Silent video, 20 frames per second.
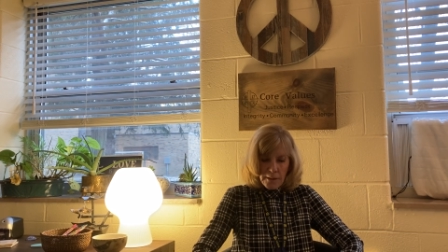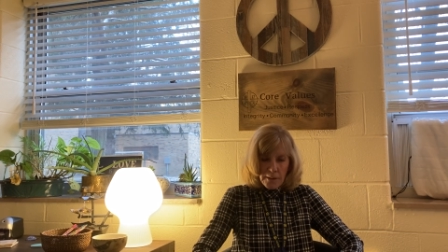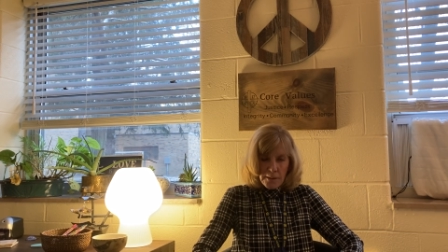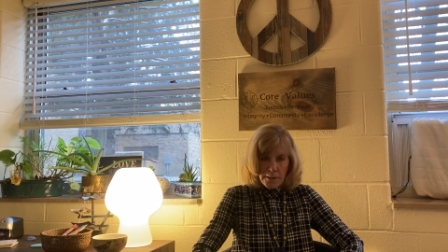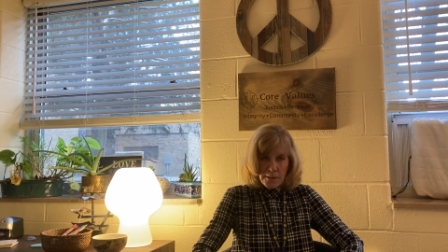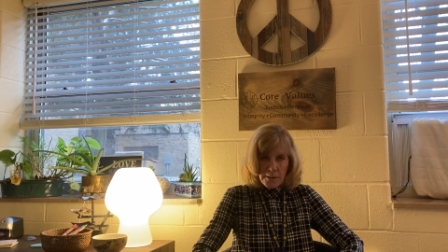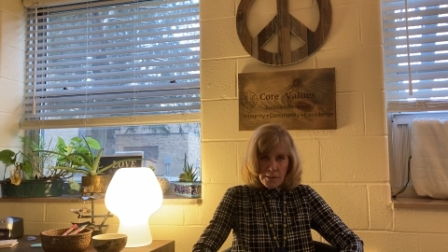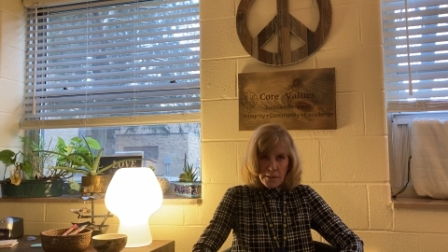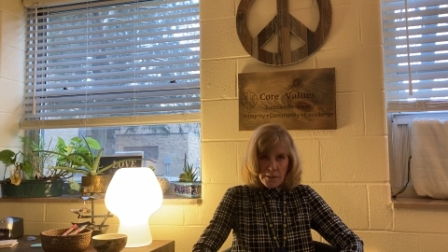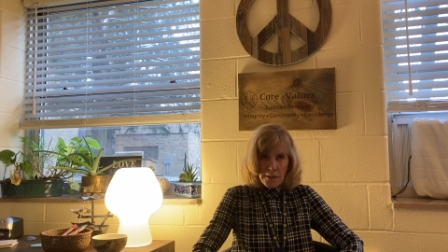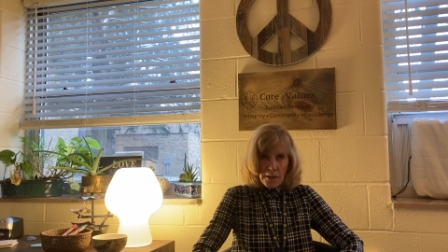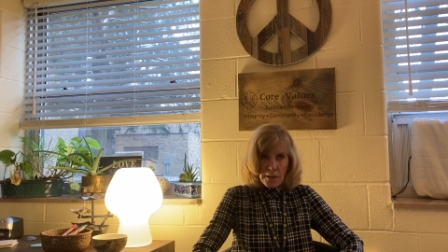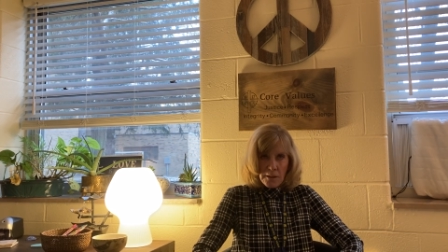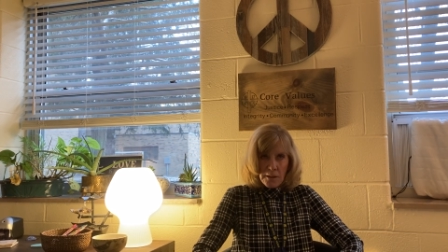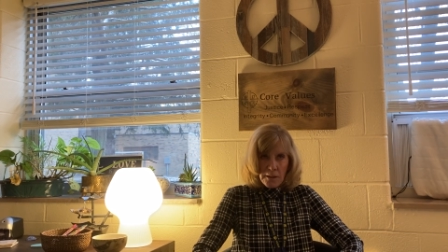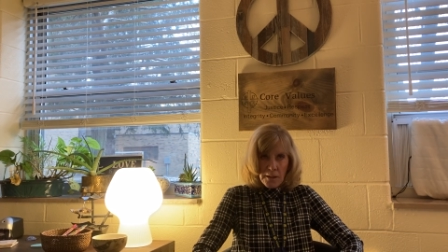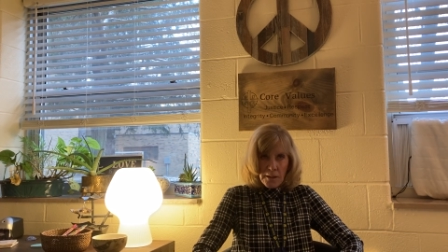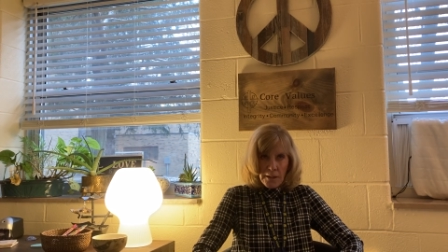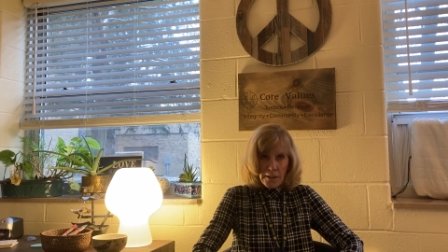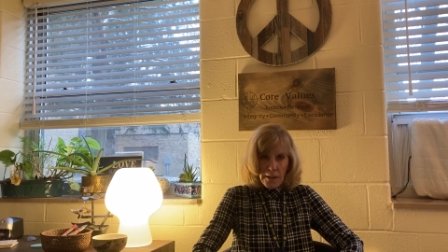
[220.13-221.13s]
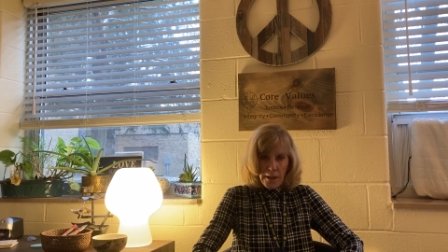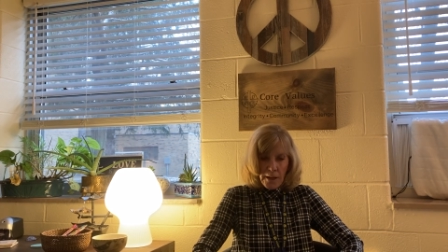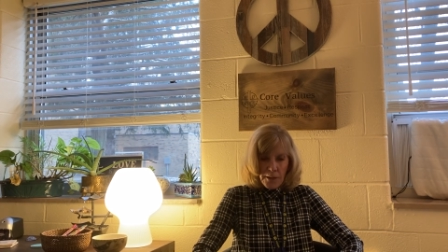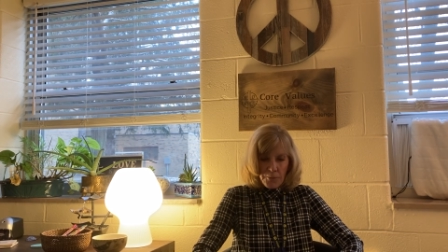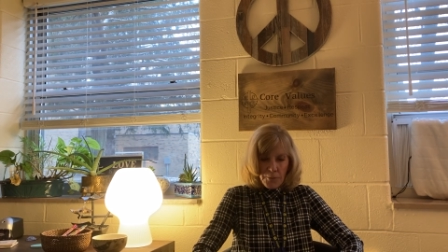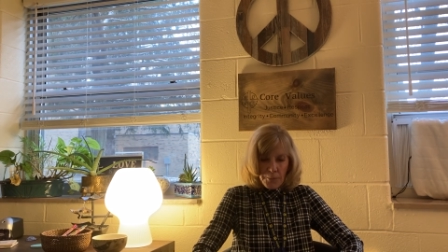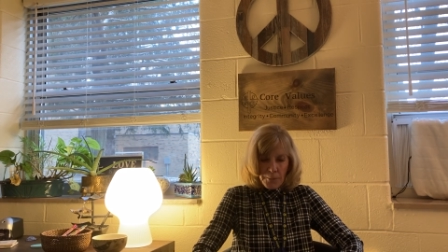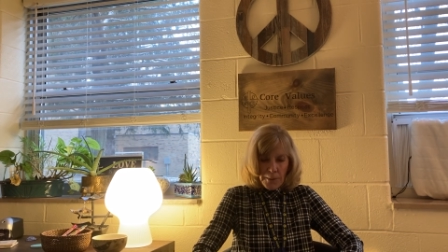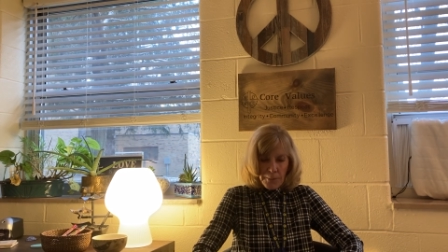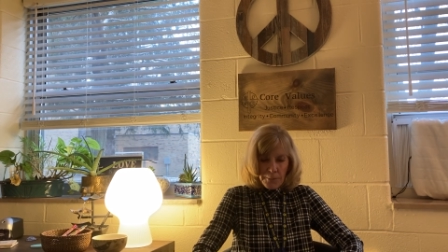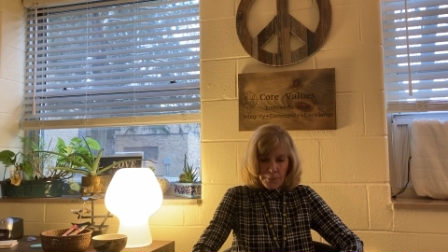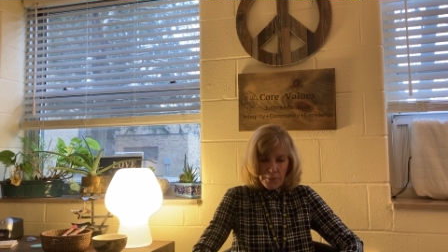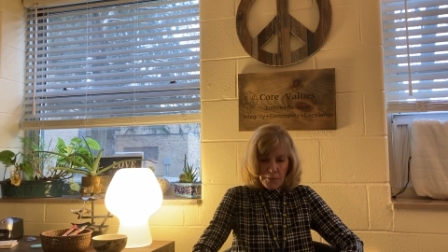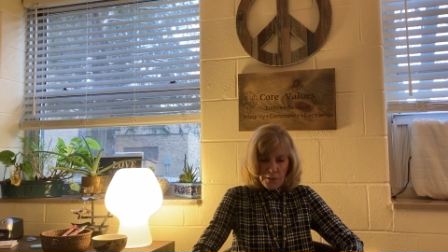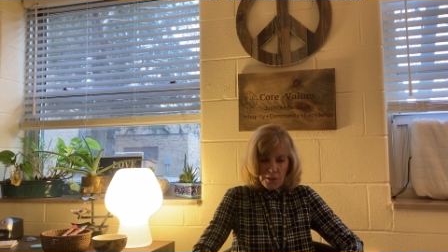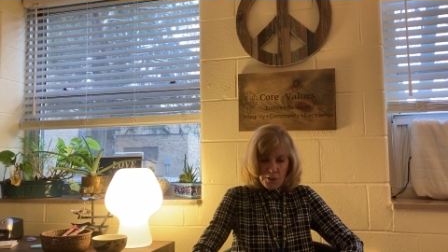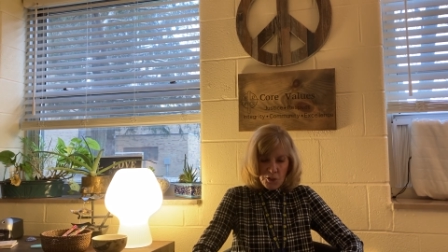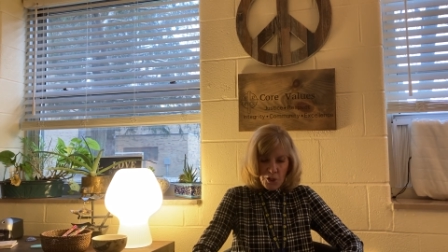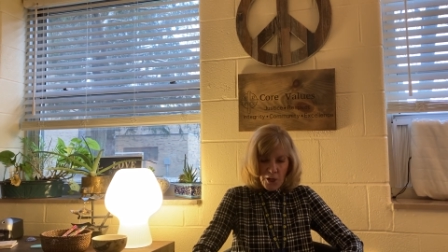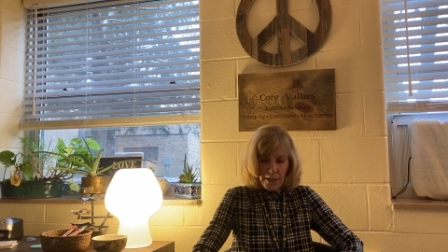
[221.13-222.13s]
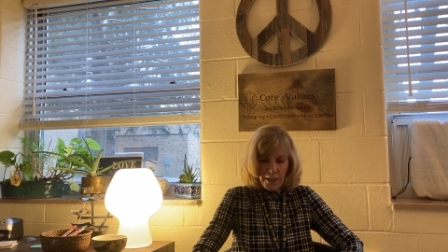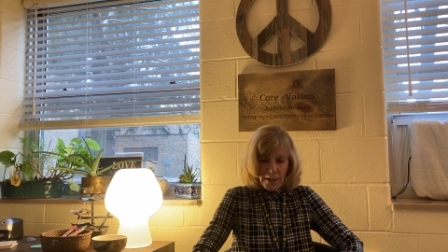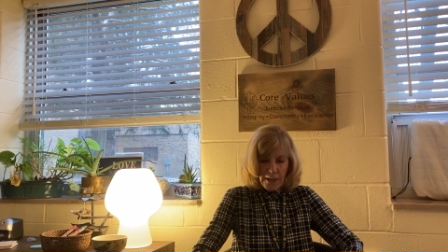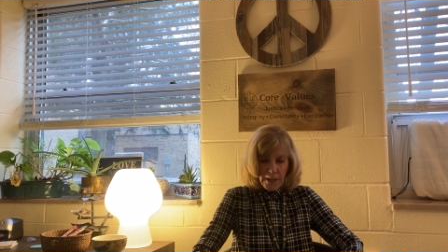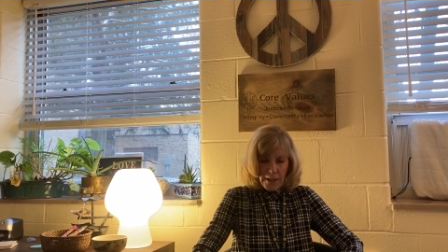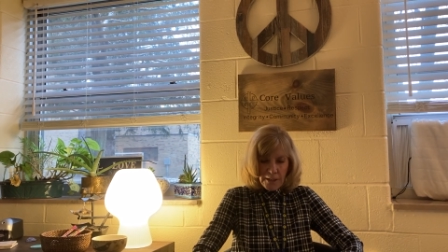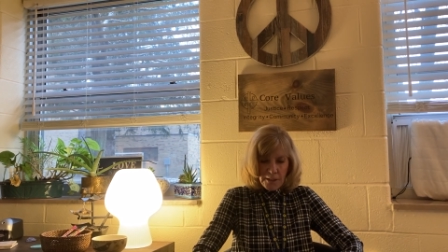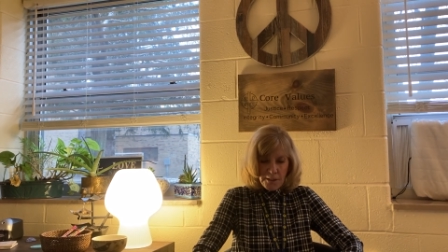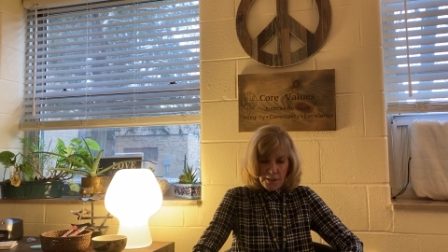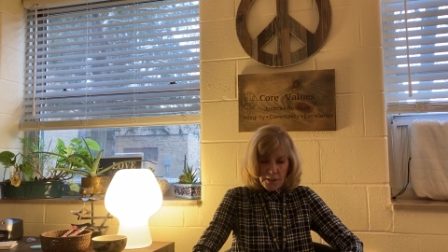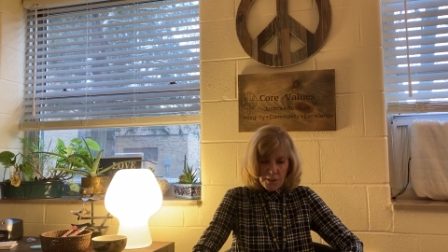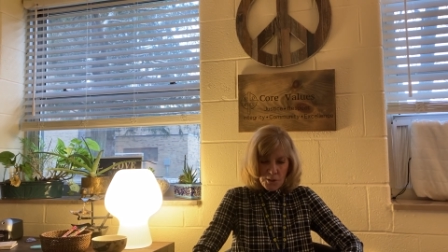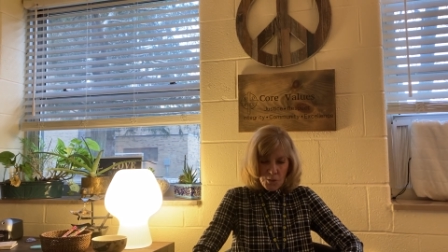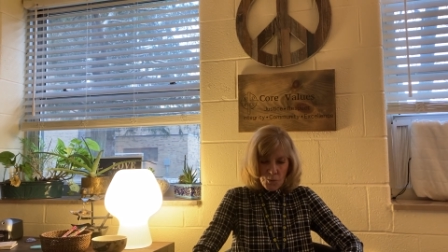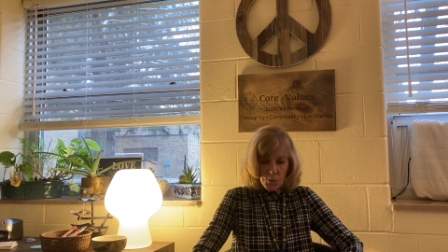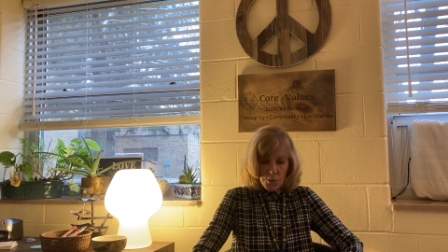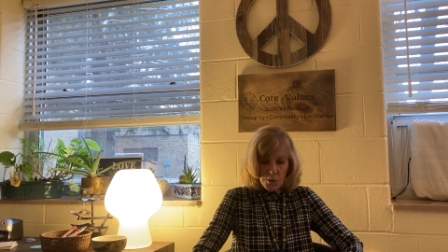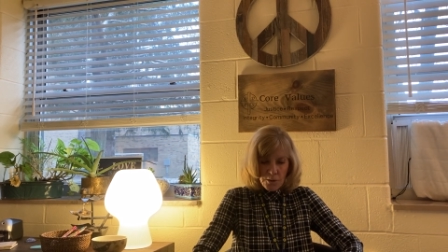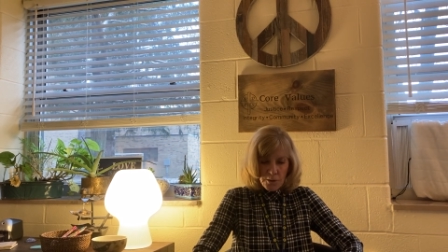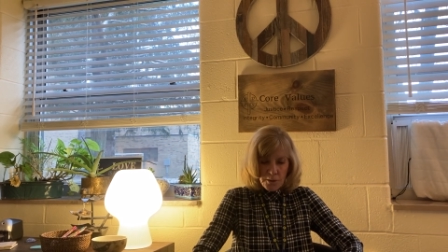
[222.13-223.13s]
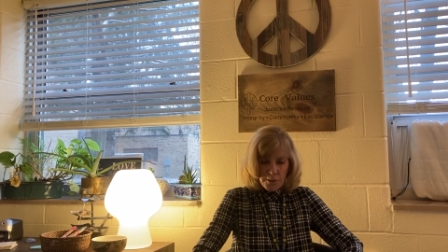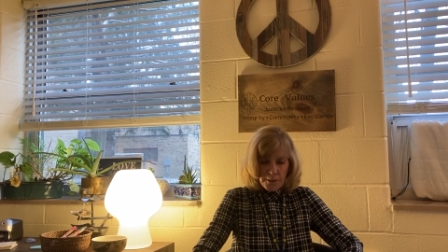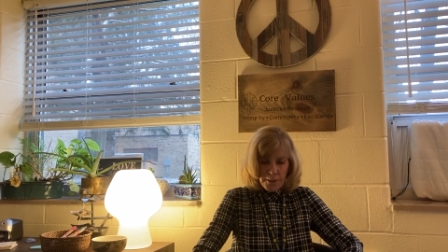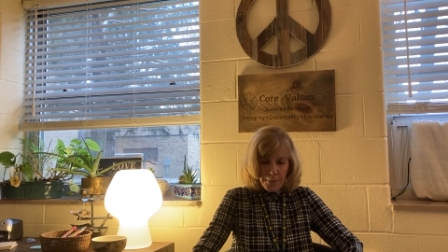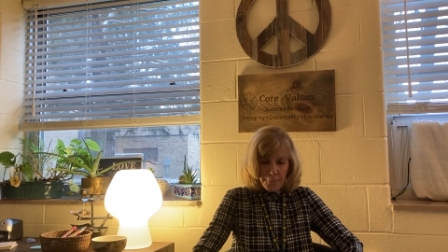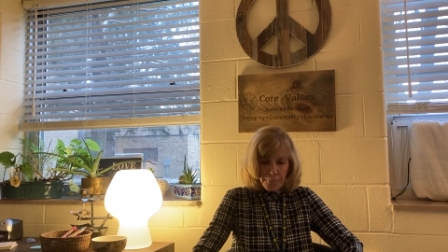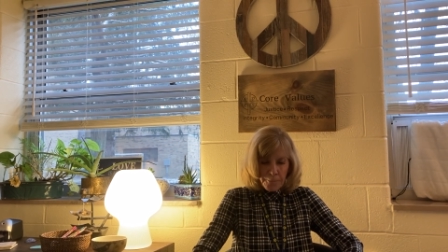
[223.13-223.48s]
Suddenly, I remember the gigantic squirrels.